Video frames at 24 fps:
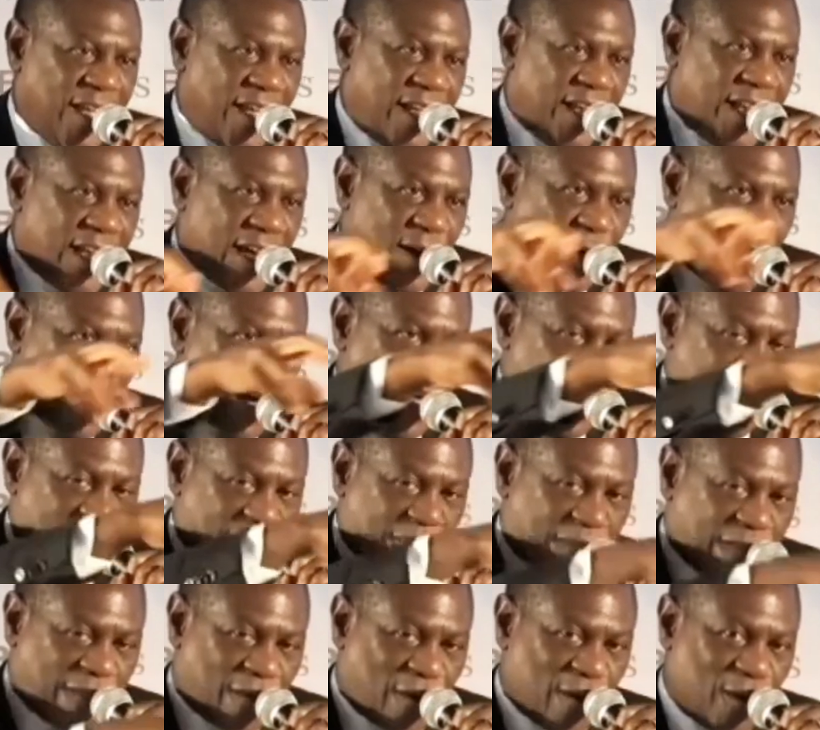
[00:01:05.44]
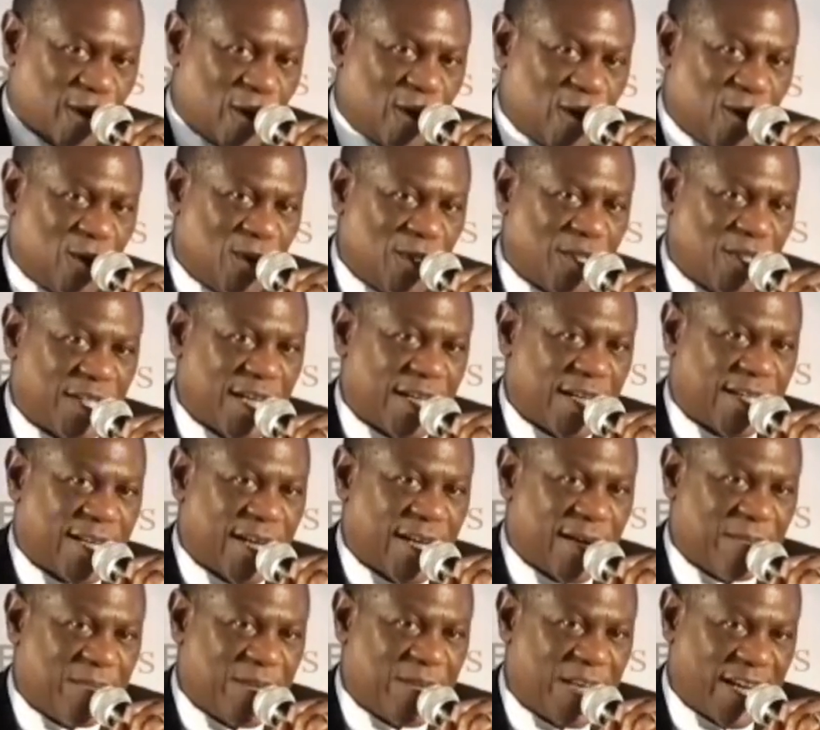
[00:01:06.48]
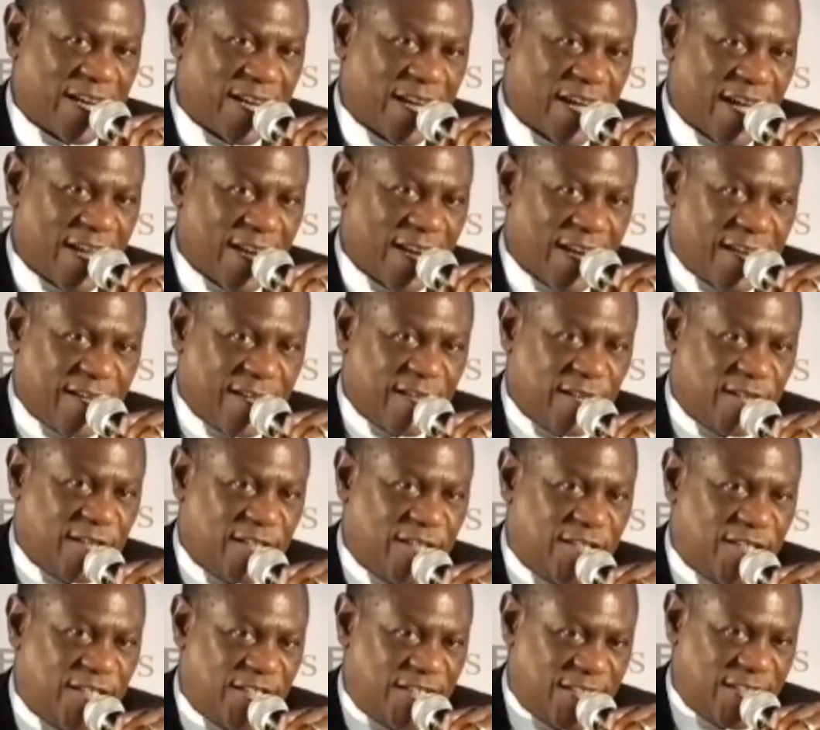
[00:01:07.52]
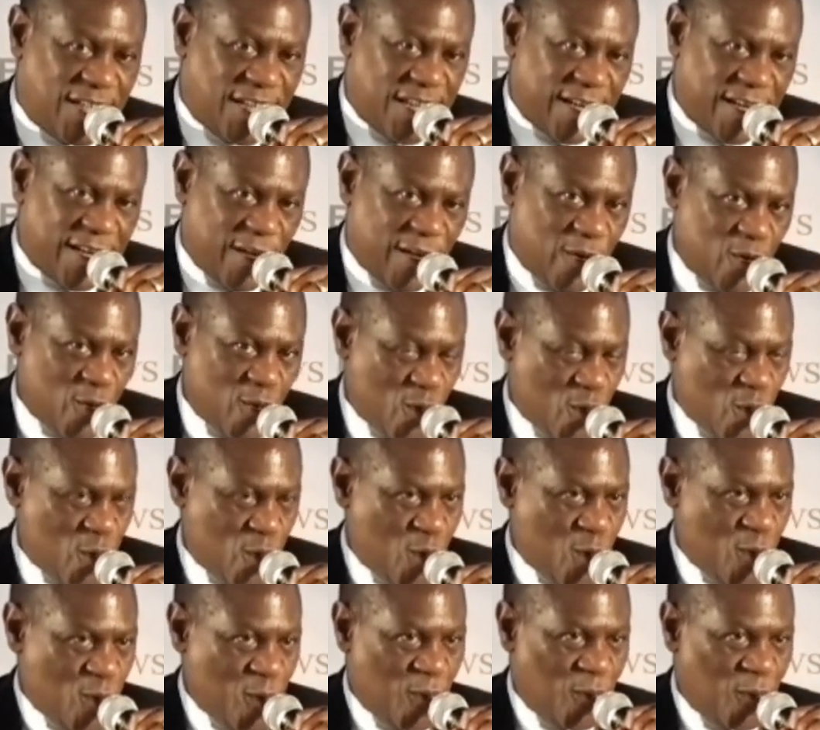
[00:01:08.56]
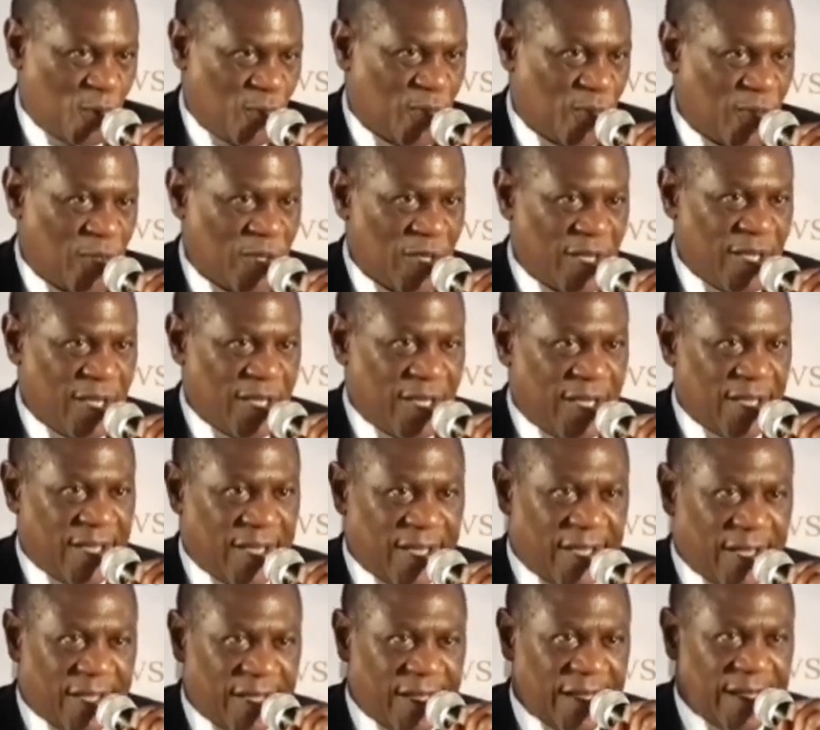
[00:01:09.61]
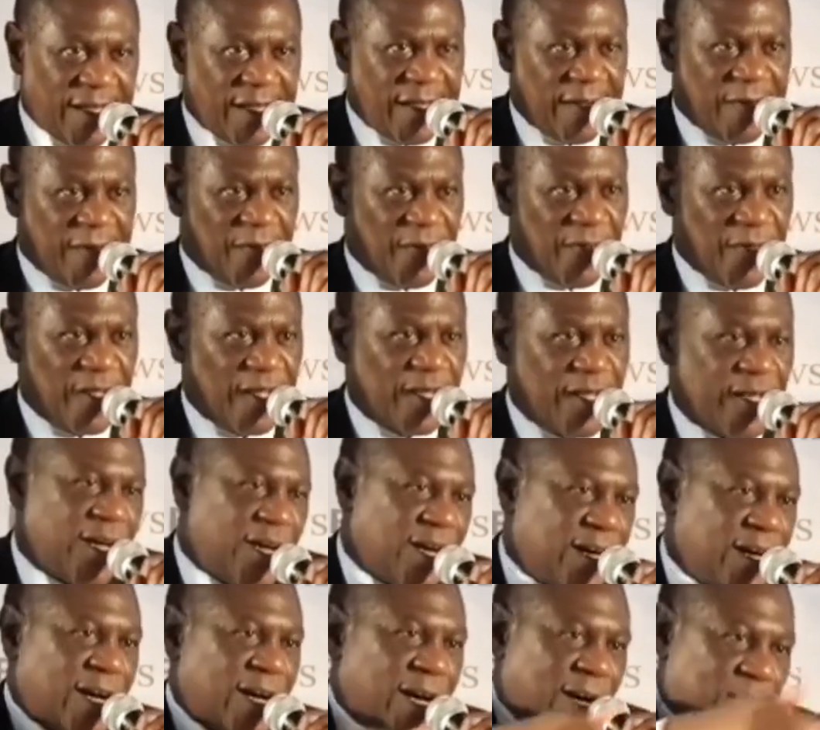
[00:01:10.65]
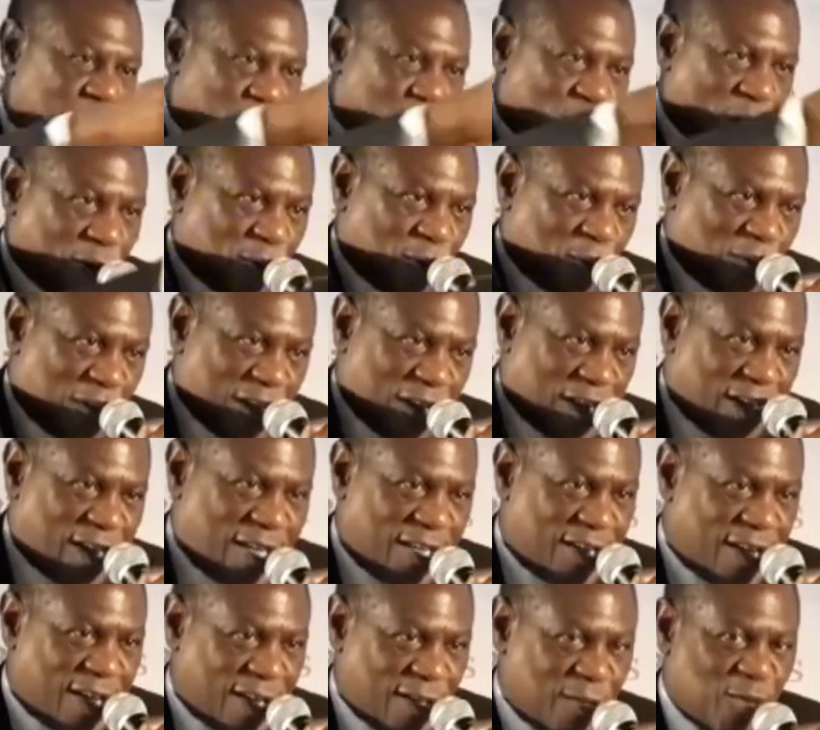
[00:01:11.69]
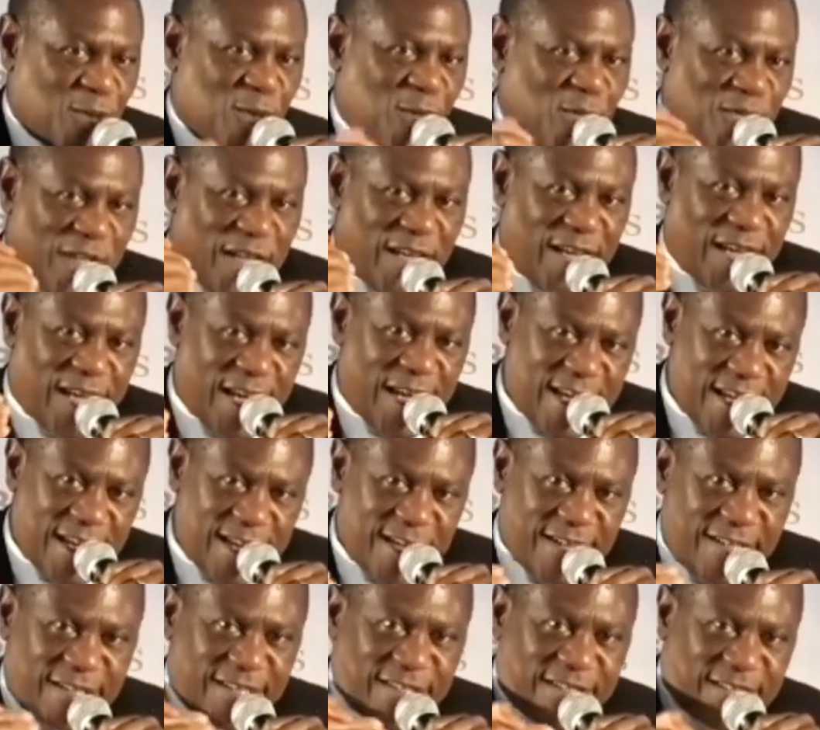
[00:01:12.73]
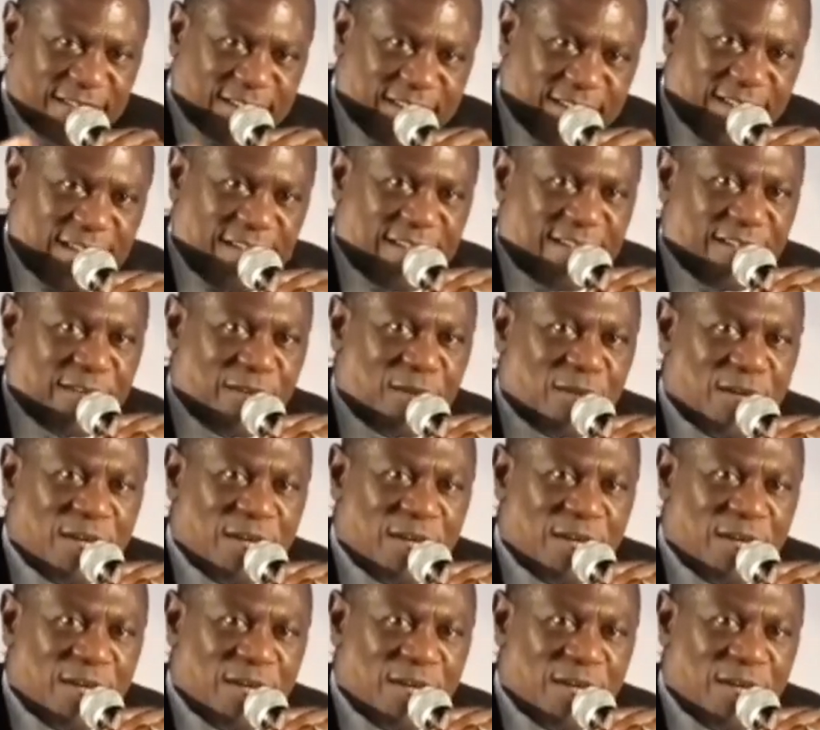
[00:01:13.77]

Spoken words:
in our effort to set up the current GNU, I'm one of the leaders of the ANC